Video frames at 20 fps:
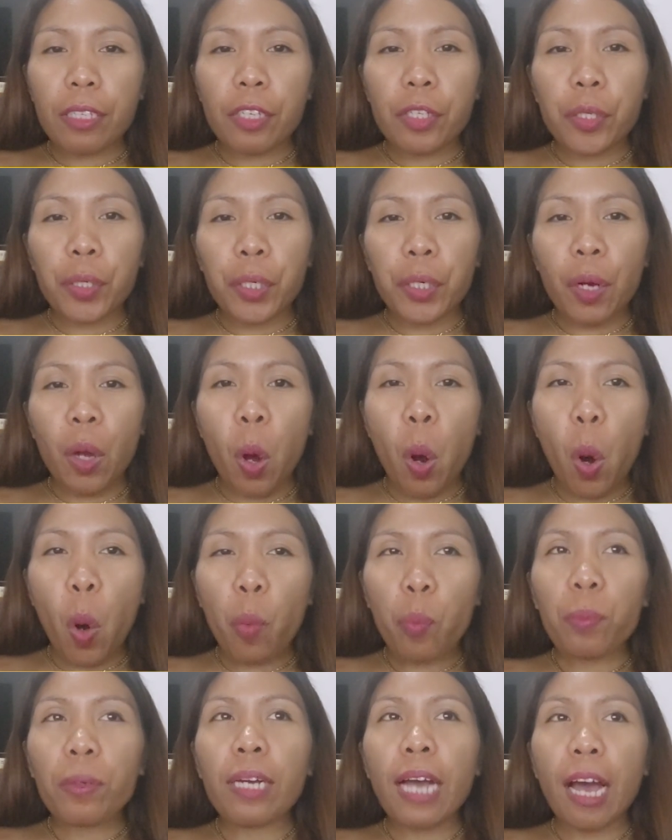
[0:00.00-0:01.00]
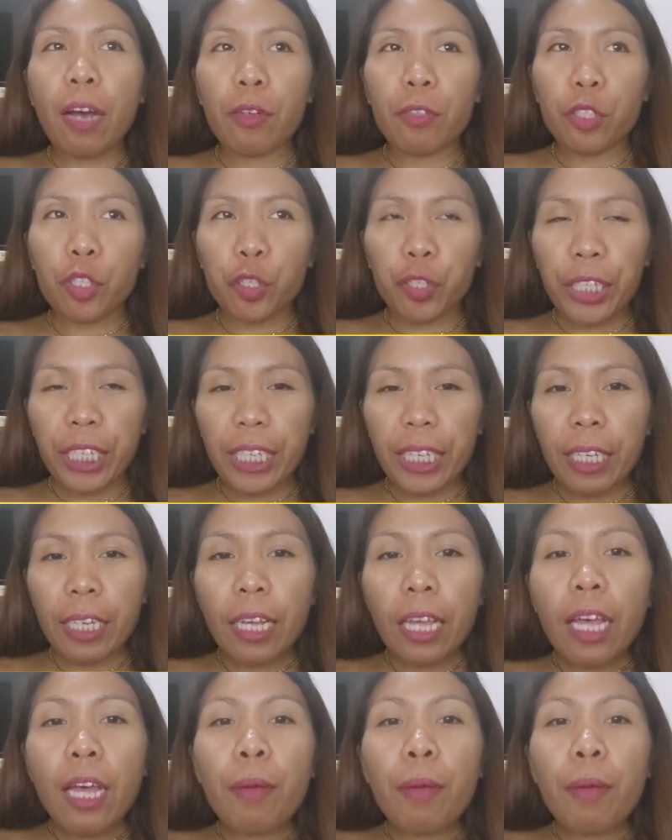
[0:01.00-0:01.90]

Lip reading: in your home country